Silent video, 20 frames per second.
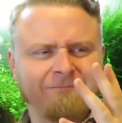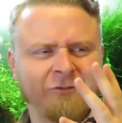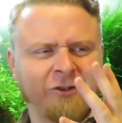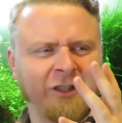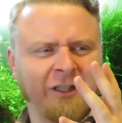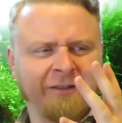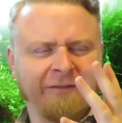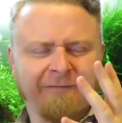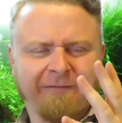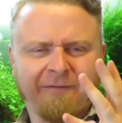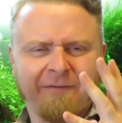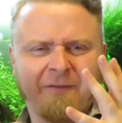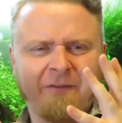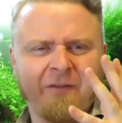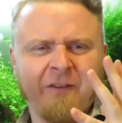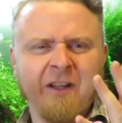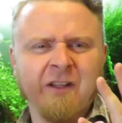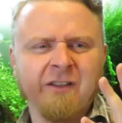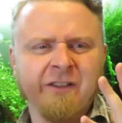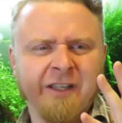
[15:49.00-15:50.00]
just
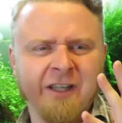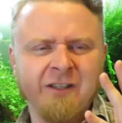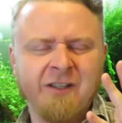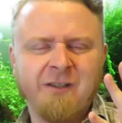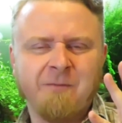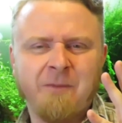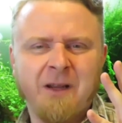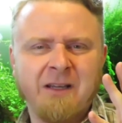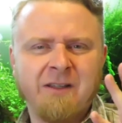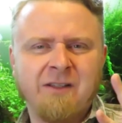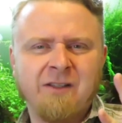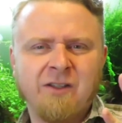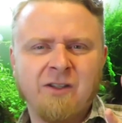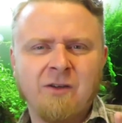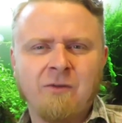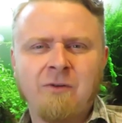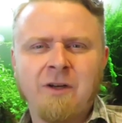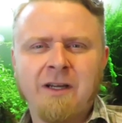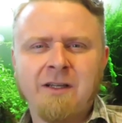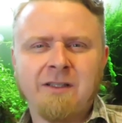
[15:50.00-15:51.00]
fills in spaces
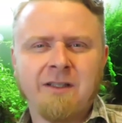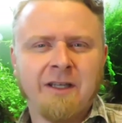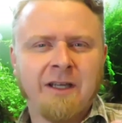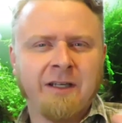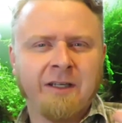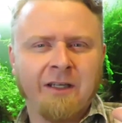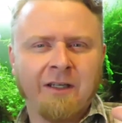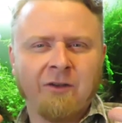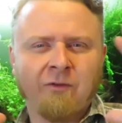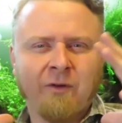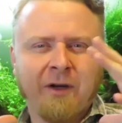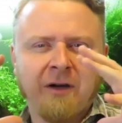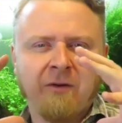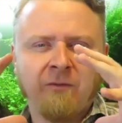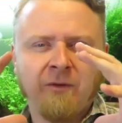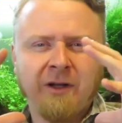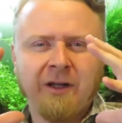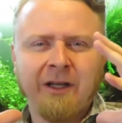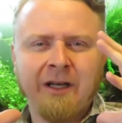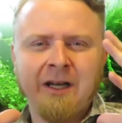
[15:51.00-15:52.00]
so nicely and can create a
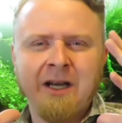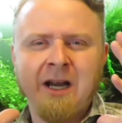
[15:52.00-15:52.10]
really